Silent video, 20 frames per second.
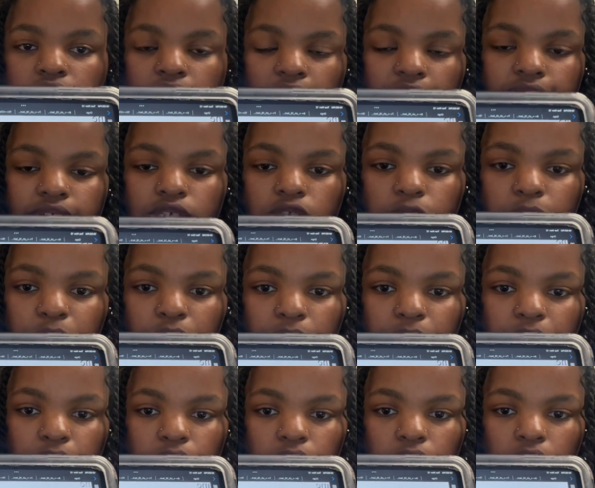on
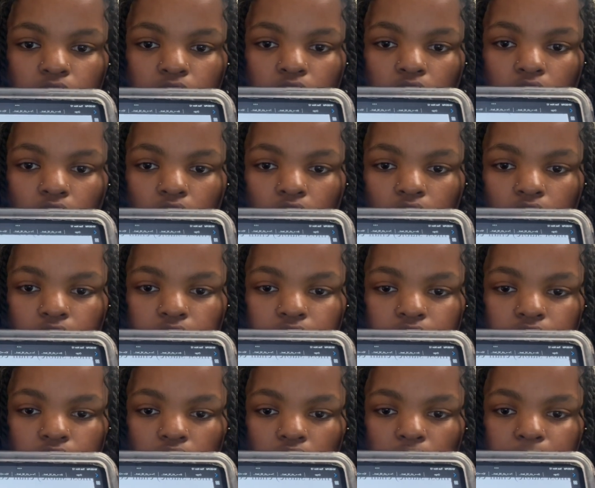carbon 1 and
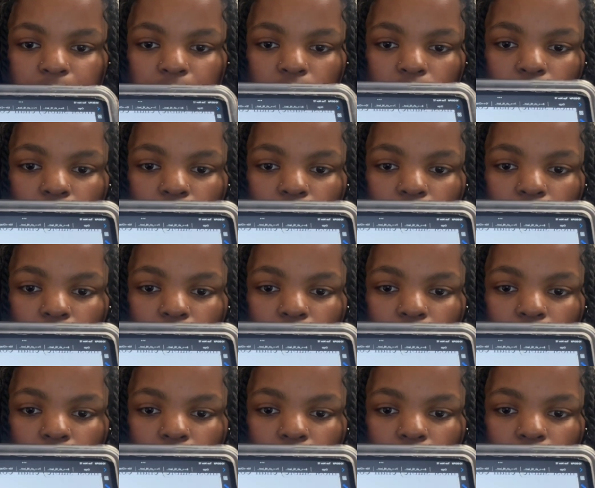then